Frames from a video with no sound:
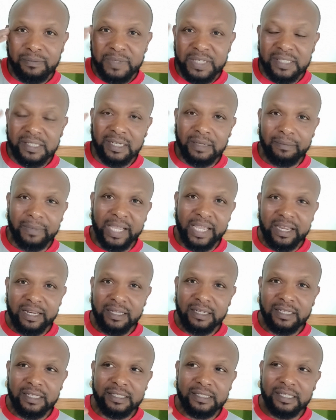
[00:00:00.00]
peace of
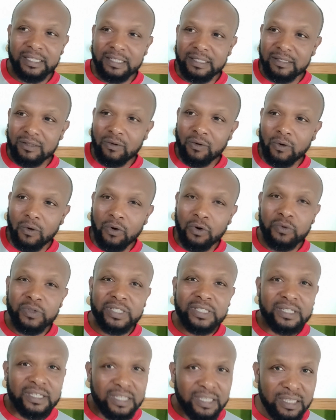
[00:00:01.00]
mind is
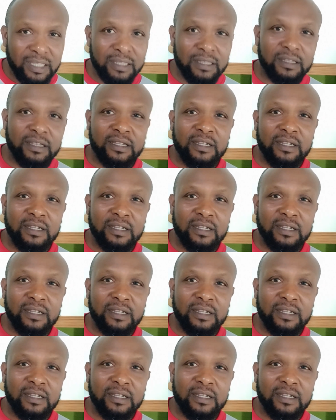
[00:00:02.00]
always key